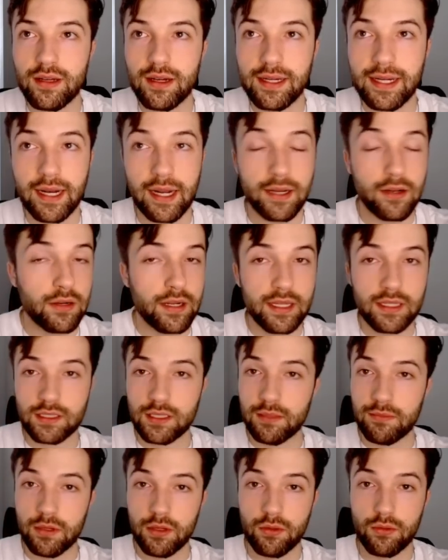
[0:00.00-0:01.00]
Again, I go to
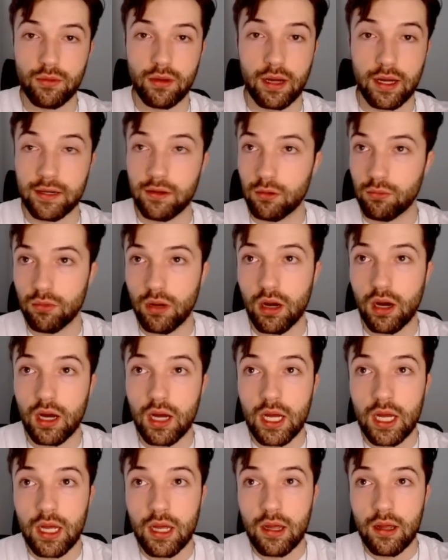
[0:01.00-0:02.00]
S M U. I know Raw.
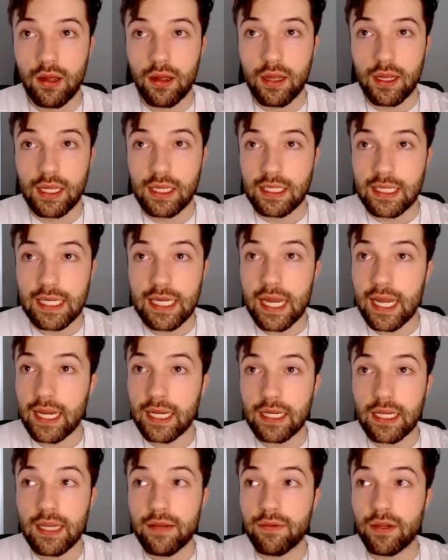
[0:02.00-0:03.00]
He
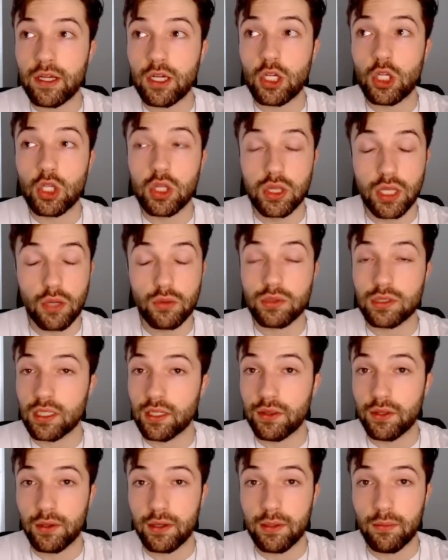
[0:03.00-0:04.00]
ain't even close
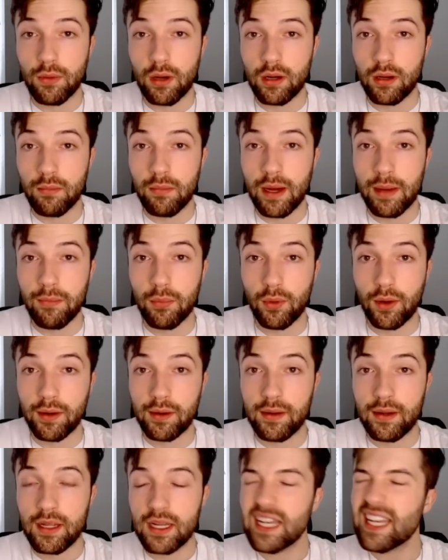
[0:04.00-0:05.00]
to thirty-one on my
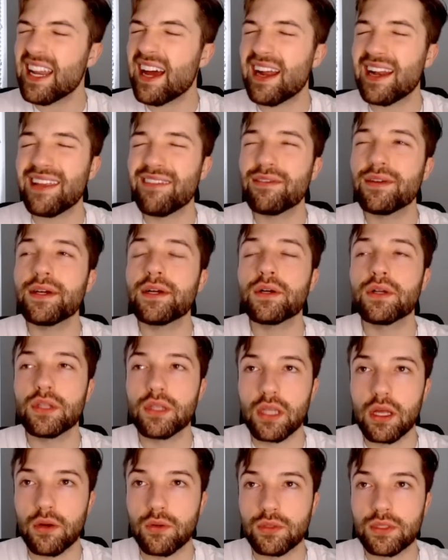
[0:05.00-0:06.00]
board. Not even
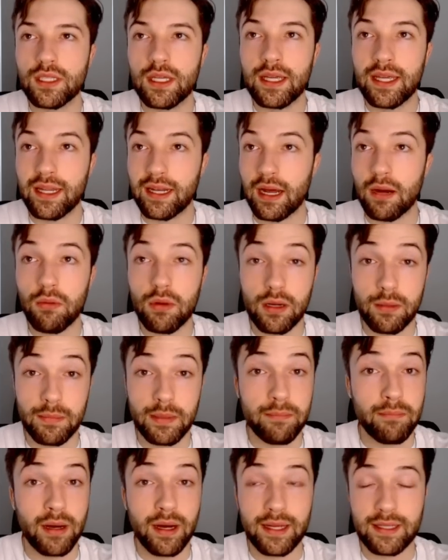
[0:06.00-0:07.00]
close. And I want to
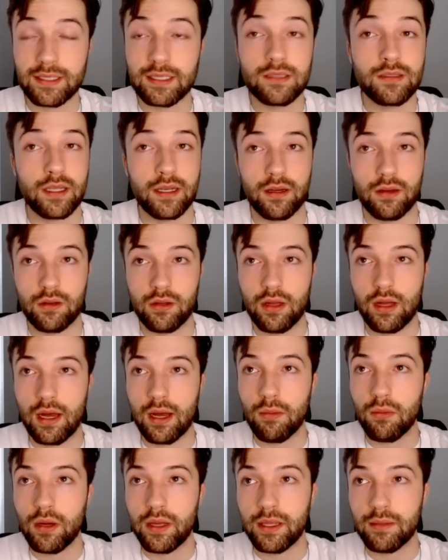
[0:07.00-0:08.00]
be biased as hell.
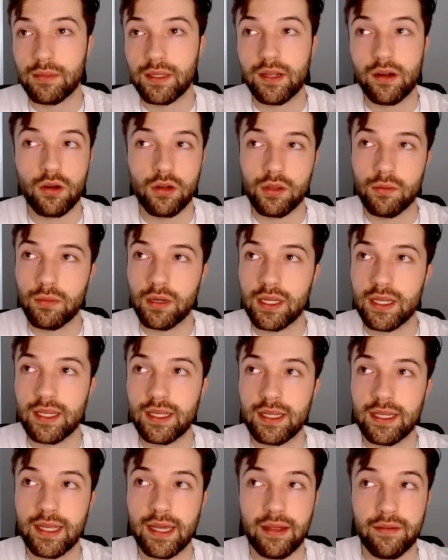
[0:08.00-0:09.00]
I want him to get all the money he
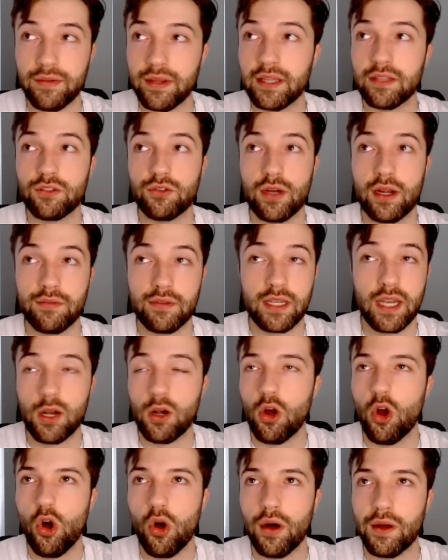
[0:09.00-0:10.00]
can get. If he gets drafted
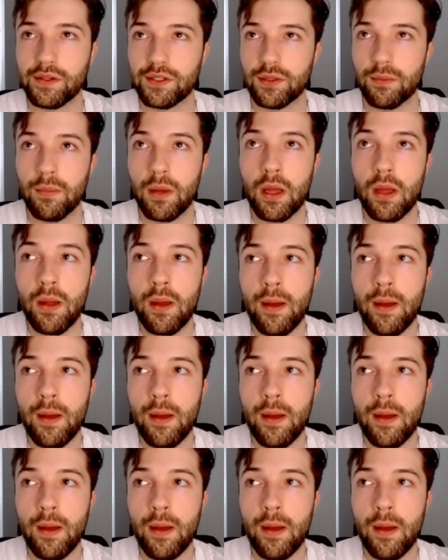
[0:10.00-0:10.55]
here, awesome.